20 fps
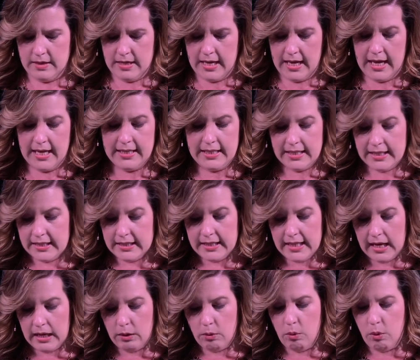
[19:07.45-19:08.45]
And in
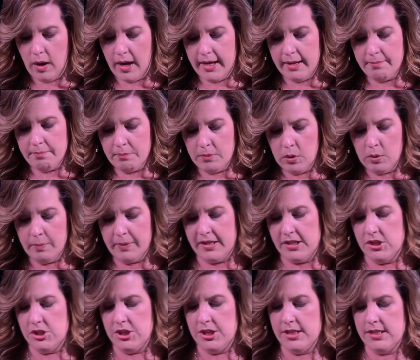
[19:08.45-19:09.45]
that quiet
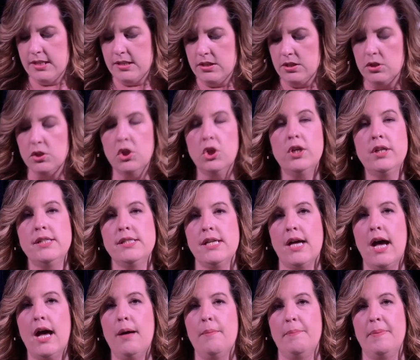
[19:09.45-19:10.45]
moment, Jesus looked
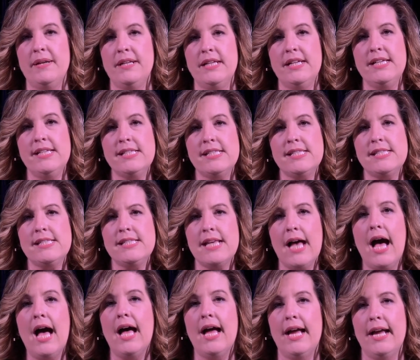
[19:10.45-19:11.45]
up and he
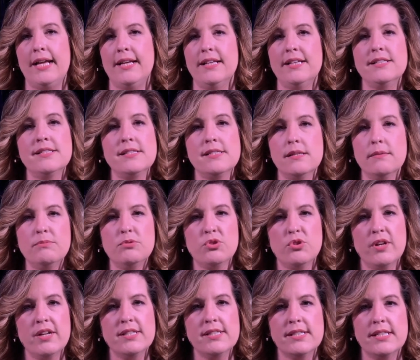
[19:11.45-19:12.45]
sighed. In some
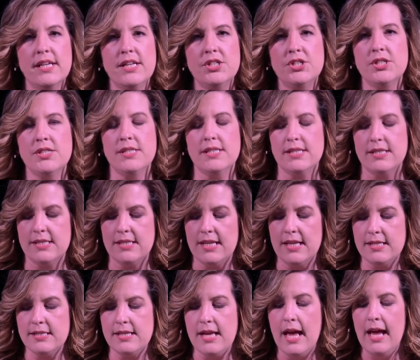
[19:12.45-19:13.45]
translations, it
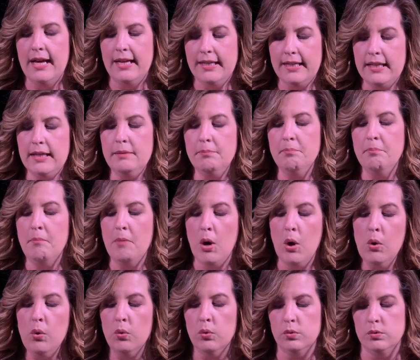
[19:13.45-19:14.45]
says he
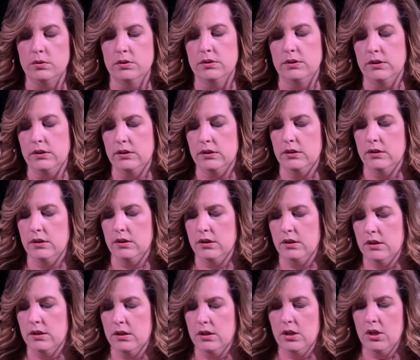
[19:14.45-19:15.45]
moaned.
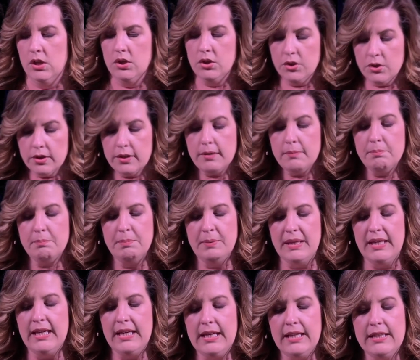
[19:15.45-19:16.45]
Could it
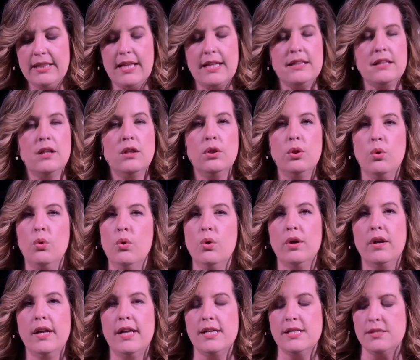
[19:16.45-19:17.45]
be that the
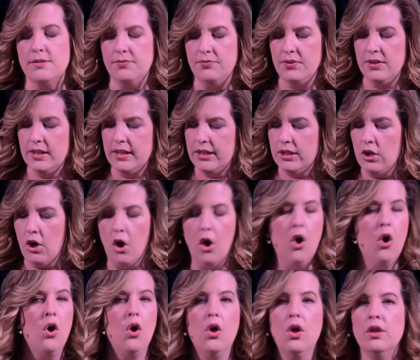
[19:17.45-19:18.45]
Lord is feeling
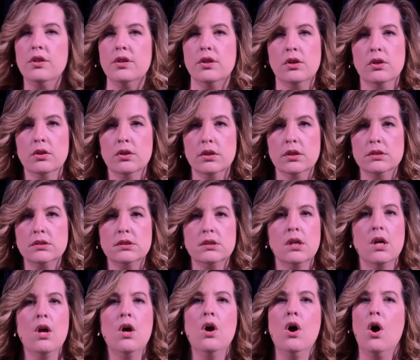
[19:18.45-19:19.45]
all the hurt,
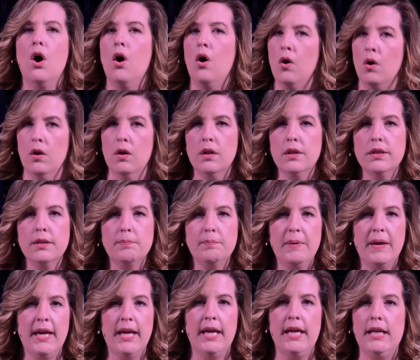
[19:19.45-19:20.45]
all the
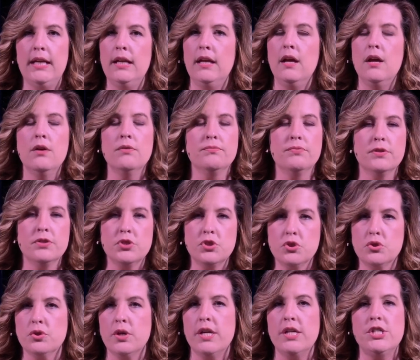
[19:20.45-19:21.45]
pain,
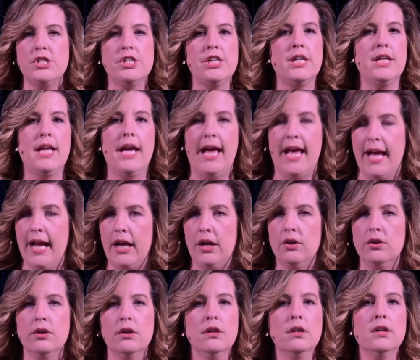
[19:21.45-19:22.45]
frustration,
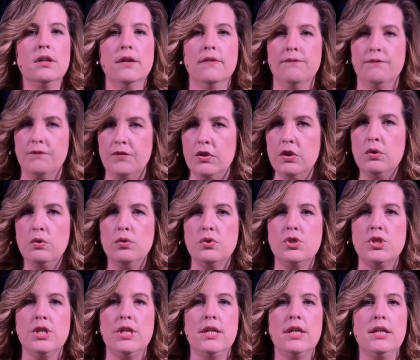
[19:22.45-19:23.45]
anger,
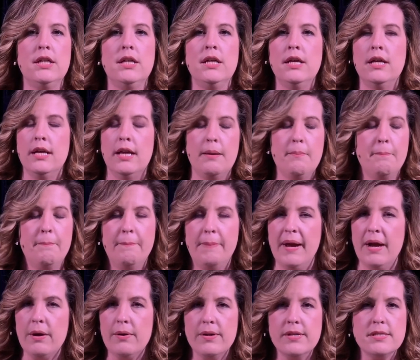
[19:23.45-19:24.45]
confusion,
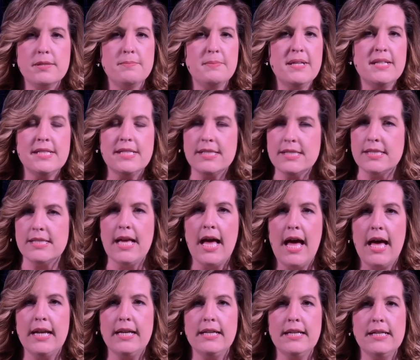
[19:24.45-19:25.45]
embarrassment,
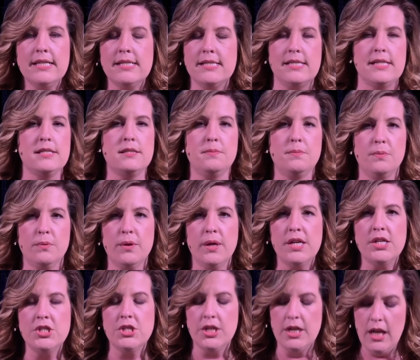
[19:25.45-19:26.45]
sadness,
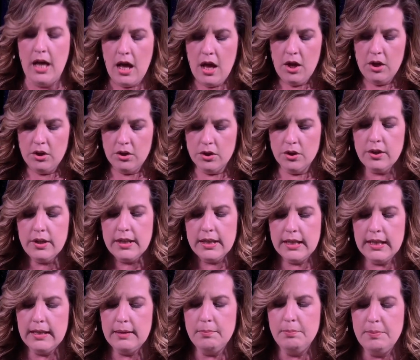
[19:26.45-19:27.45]
desperation? Could
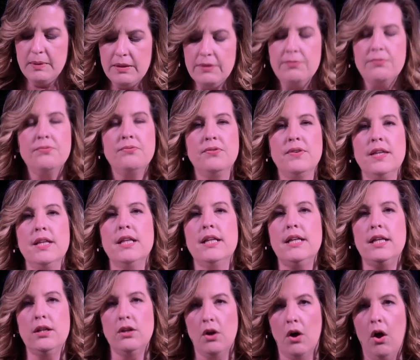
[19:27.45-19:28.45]
he be
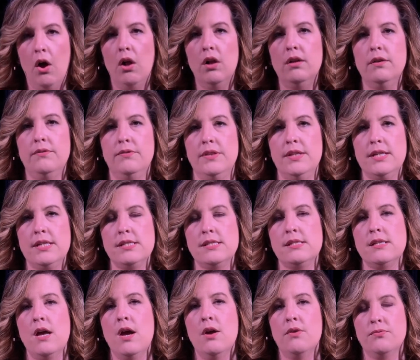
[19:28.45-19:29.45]
feeling all of
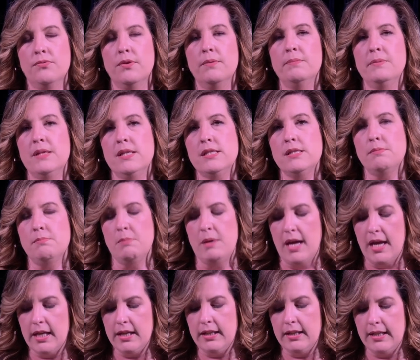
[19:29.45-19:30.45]
this from this
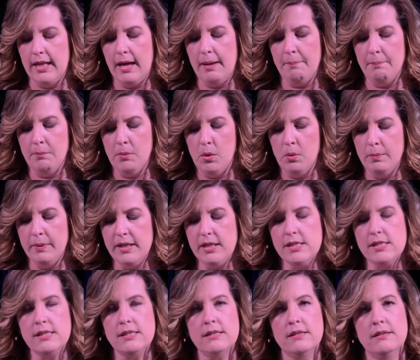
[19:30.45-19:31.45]
man in that
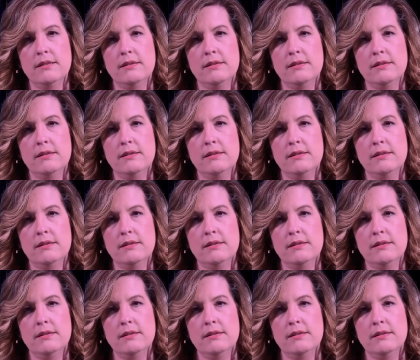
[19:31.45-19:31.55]
moment?